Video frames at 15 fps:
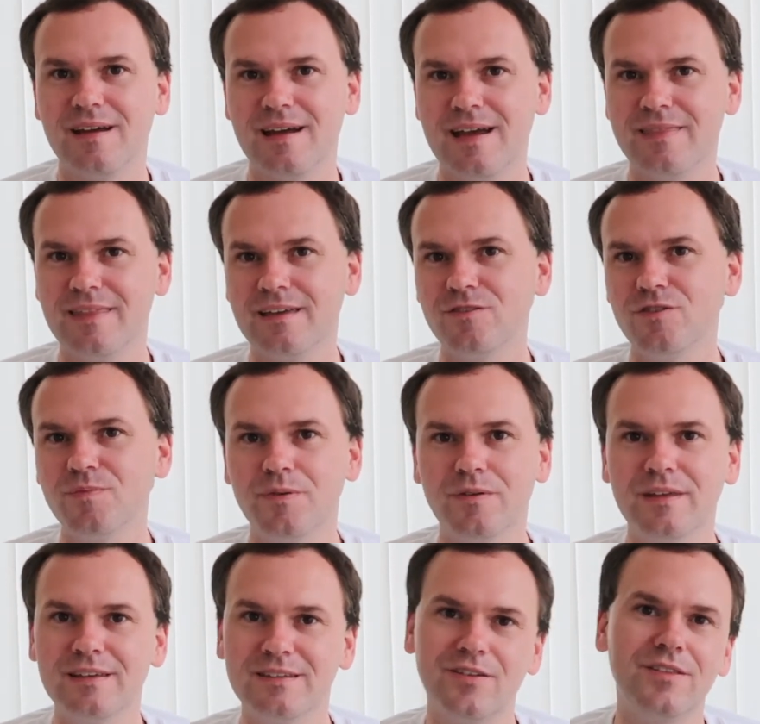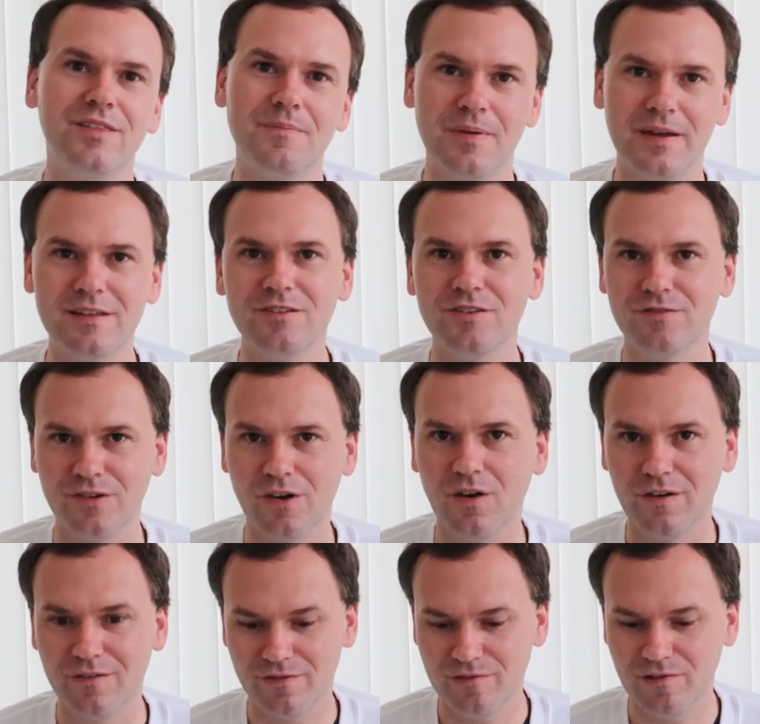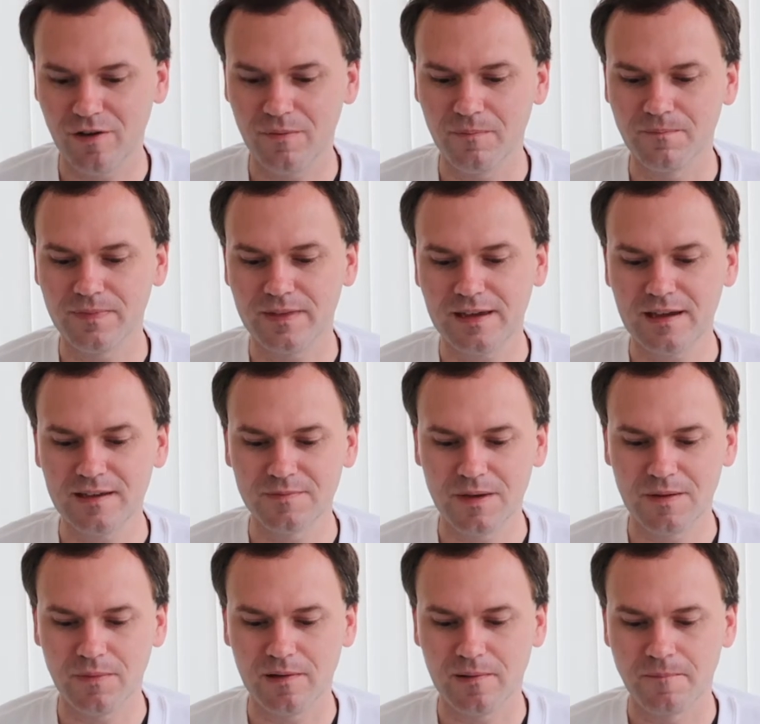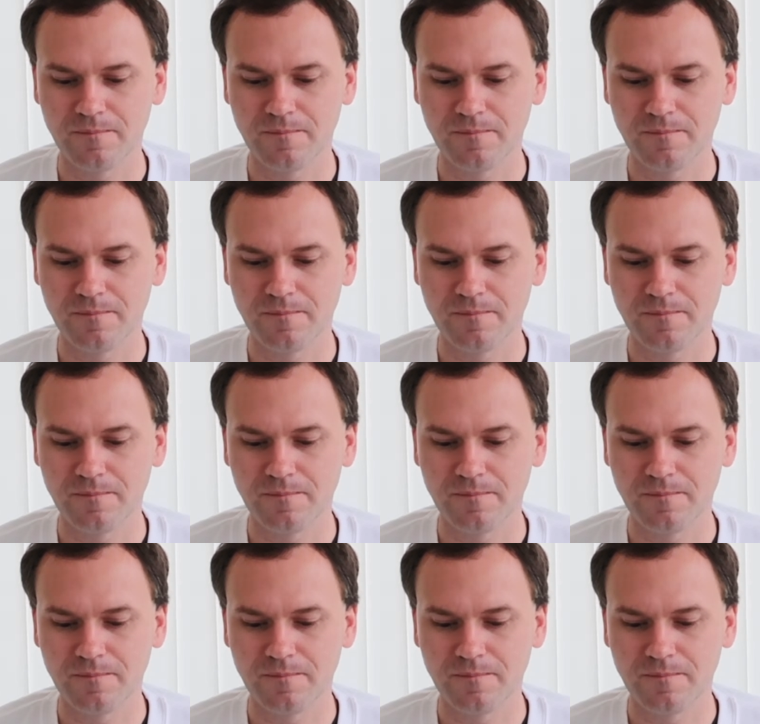And then you put this on the pin you've got from the cast member.